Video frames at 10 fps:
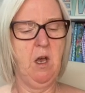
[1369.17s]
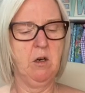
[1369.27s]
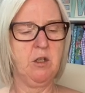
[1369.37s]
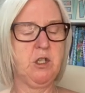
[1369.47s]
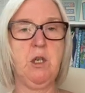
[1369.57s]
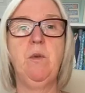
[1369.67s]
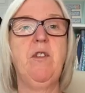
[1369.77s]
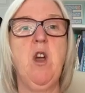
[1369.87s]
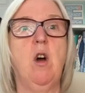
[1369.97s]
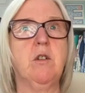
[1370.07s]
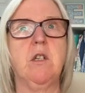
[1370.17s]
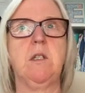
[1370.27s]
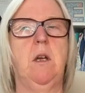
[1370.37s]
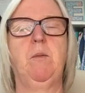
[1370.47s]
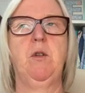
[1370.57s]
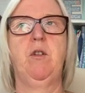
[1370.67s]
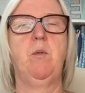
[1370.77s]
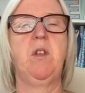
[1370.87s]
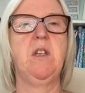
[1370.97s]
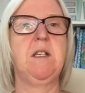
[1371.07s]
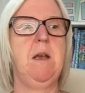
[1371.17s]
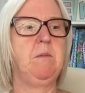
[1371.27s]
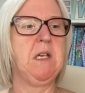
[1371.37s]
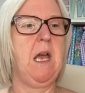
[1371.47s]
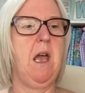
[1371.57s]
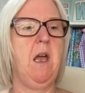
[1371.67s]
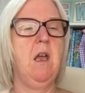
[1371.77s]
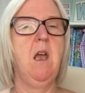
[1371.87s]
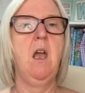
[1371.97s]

because two of the orders I put through on the same day